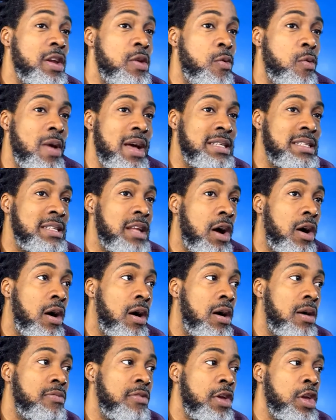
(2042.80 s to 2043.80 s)
the rest
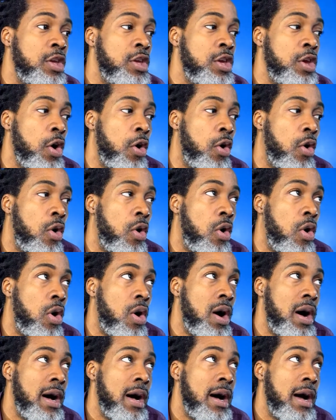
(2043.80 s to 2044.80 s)
of
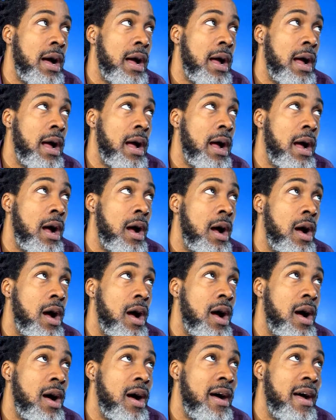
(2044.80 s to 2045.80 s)
your
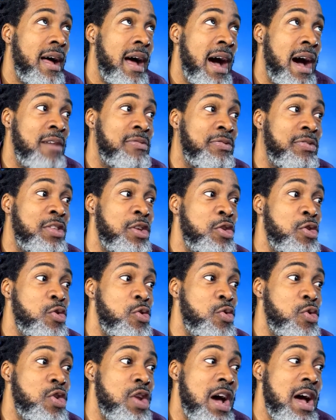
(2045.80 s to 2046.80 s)

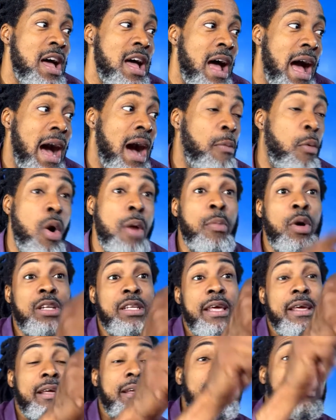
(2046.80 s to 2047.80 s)
afternoon. And one more
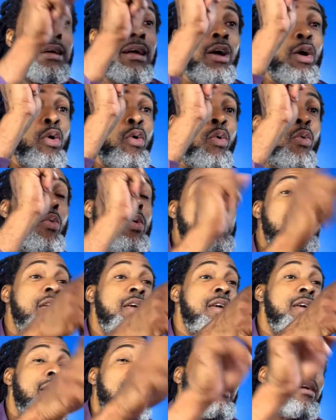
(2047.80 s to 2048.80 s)
thing,
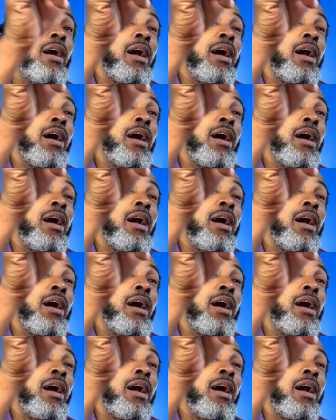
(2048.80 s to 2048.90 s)
we'll